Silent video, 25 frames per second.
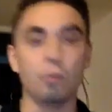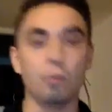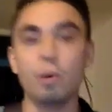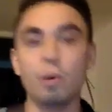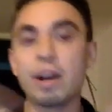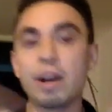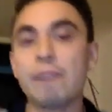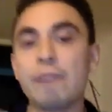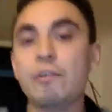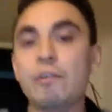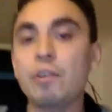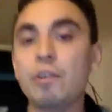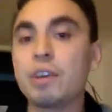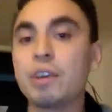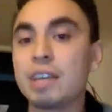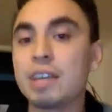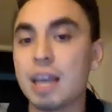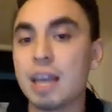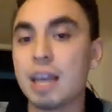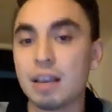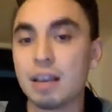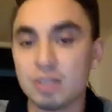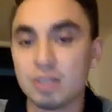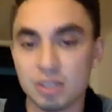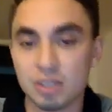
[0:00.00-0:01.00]
Whatever the
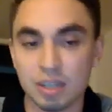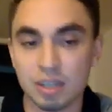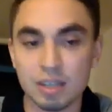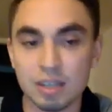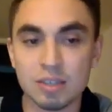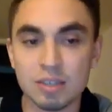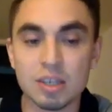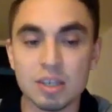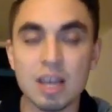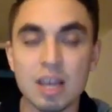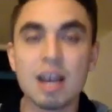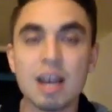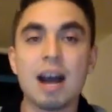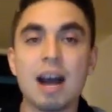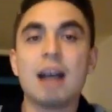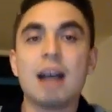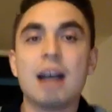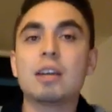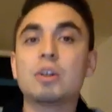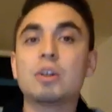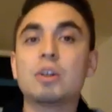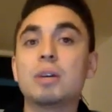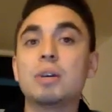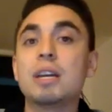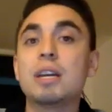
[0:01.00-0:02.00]
case is,
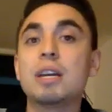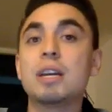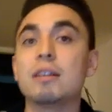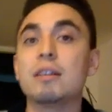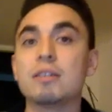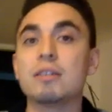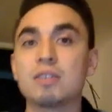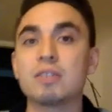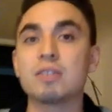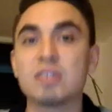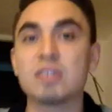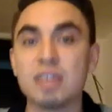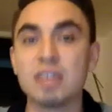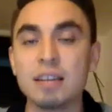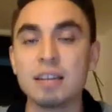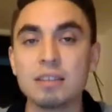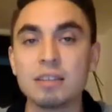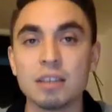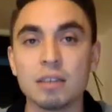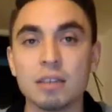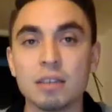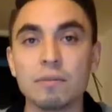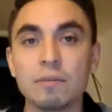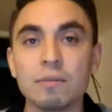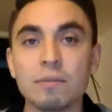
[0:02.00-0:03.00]
I create an
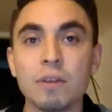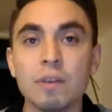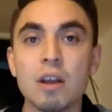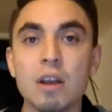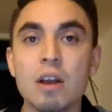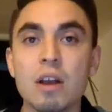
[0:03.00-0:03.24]
incentive